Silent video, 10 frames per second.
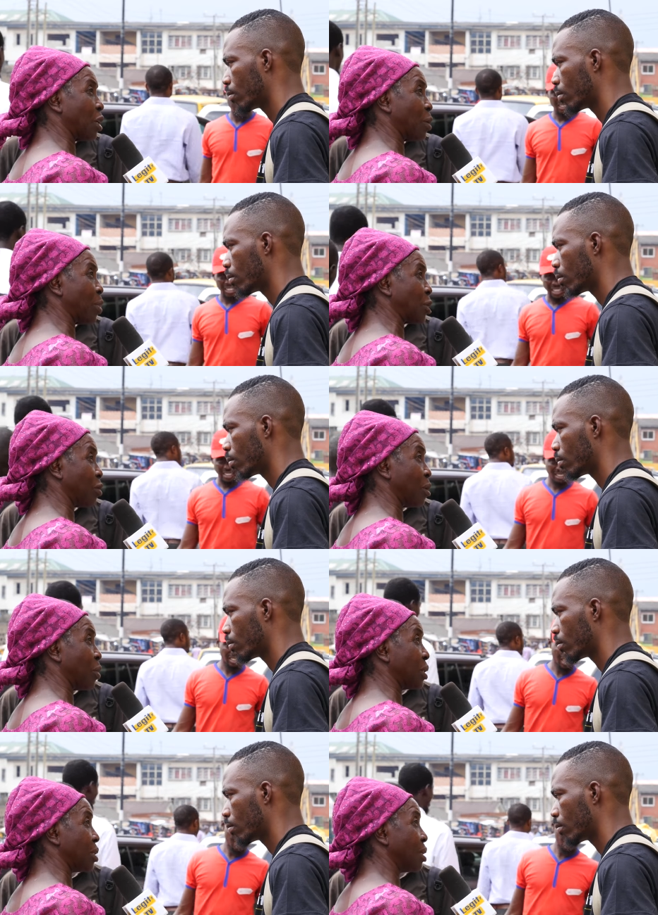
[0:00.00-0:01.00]
Speaker 1: all the parts of the
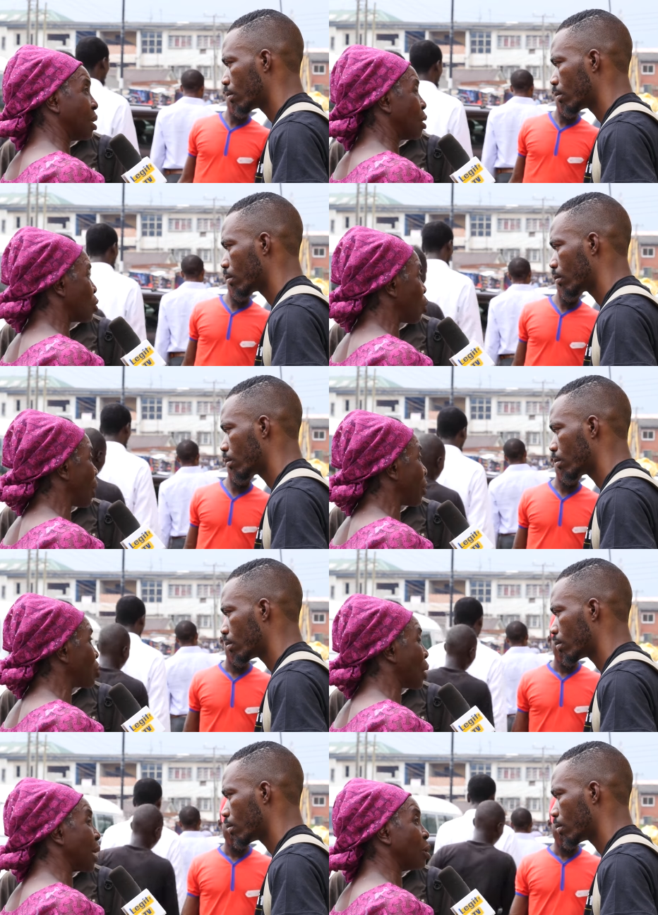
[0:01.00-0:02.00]
body. So I want
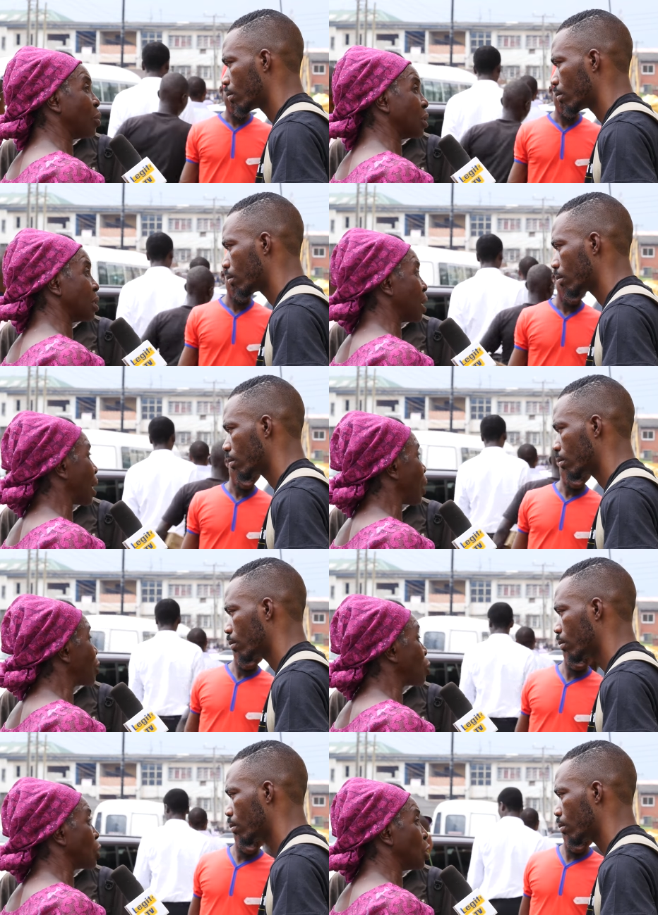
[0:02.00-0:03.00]
to get the body, and I want
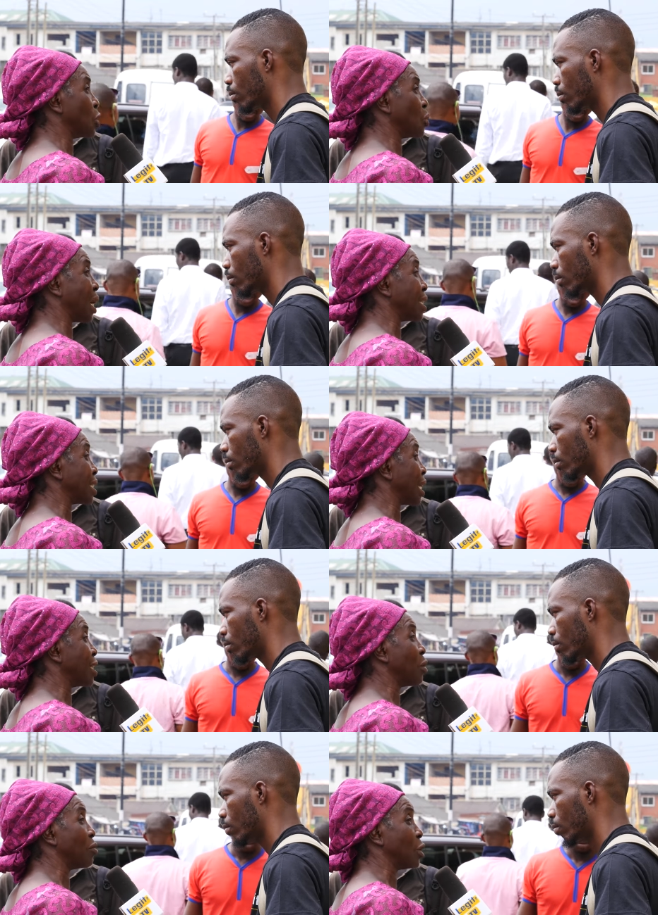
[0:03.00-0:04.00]
to see the children, and he's hiding
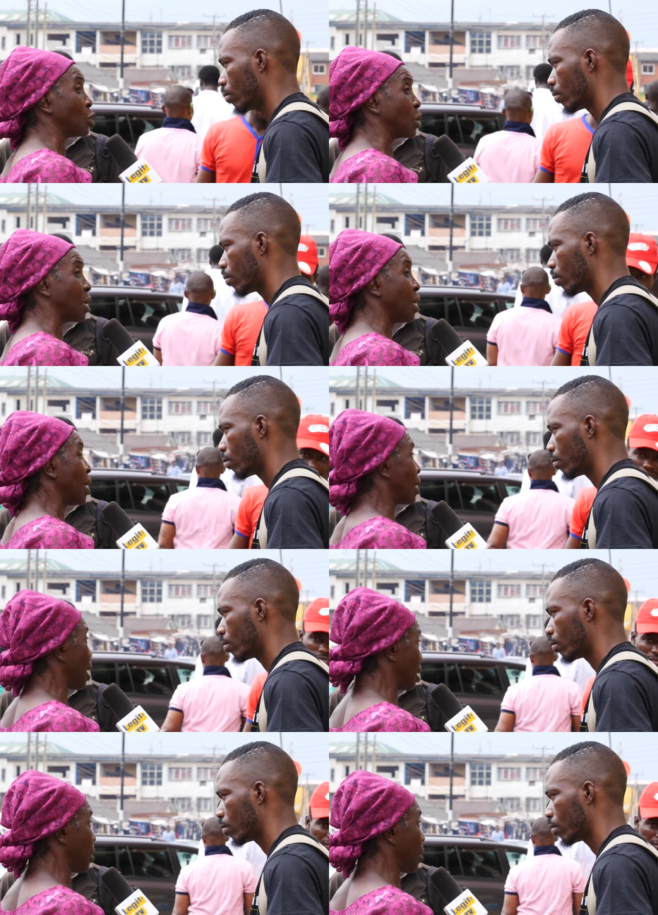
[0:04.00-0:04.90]
away with the children. Now the